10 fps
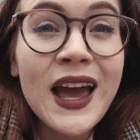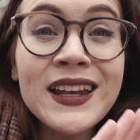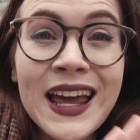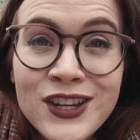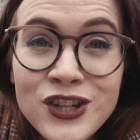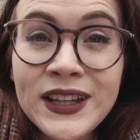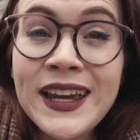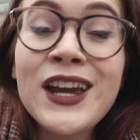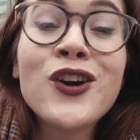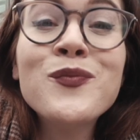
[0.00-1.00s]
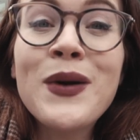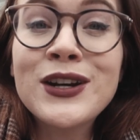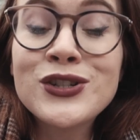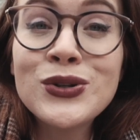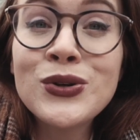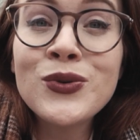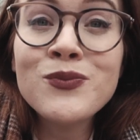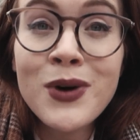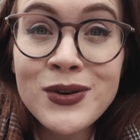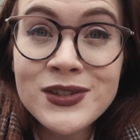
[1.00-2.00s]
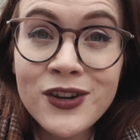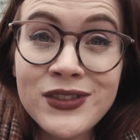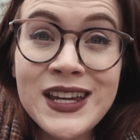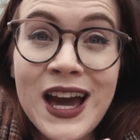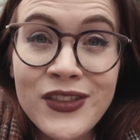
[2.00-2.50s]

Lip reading: And actually, compared to most of the